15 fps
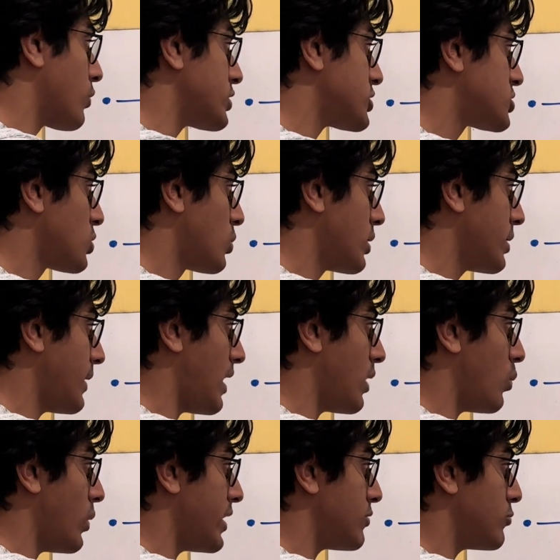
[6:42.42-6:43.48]
sure that it
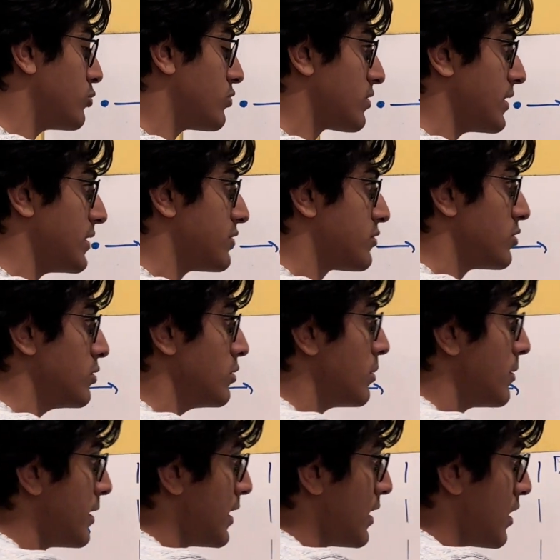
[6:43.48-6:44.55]
went through slit 2.
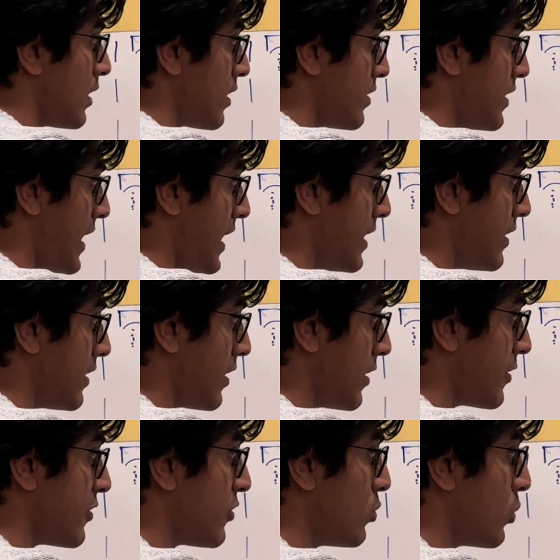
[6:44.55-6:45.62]
Then our
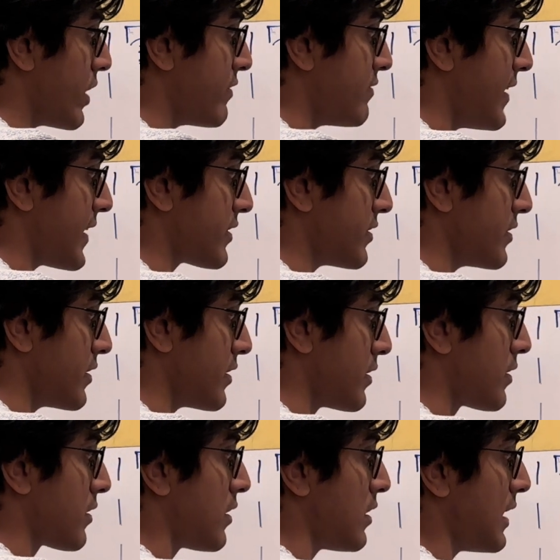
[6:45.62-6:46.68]
new wave vector
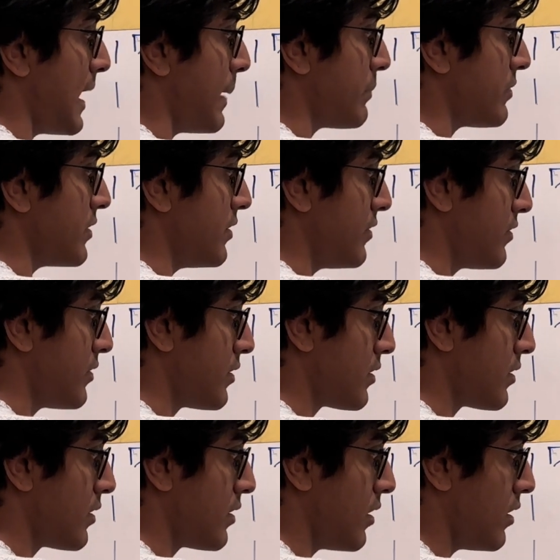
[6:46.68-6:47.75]
collapses
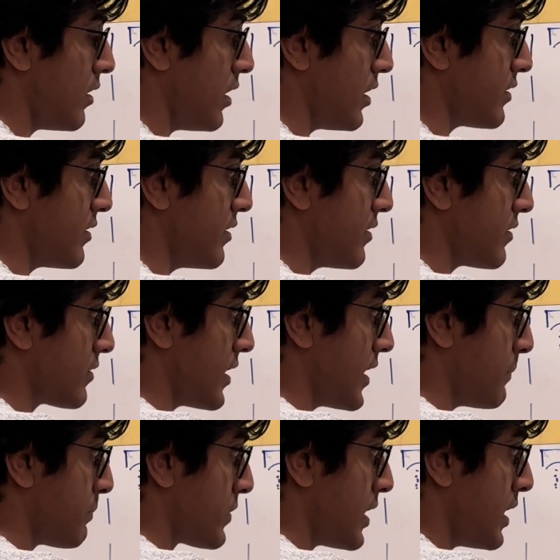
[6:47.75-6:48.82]
onto this
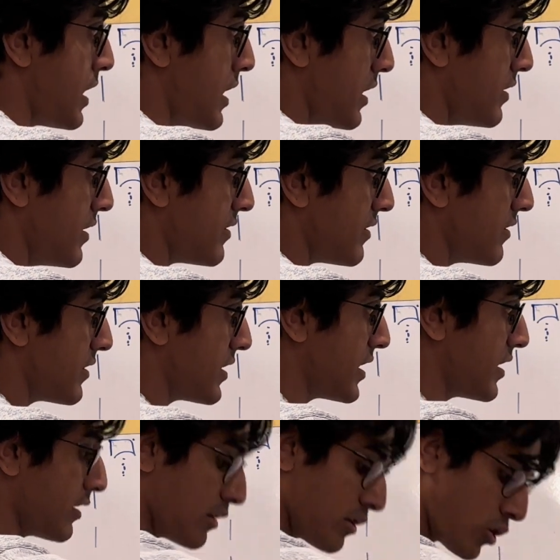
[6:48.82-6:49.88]
state. This is
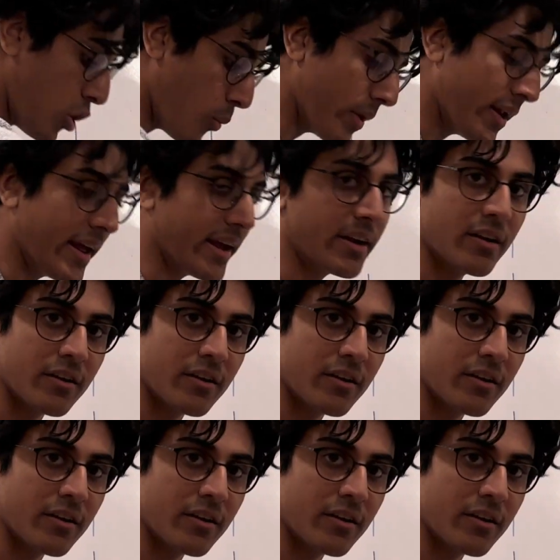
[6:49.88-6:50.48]
the Copenhagen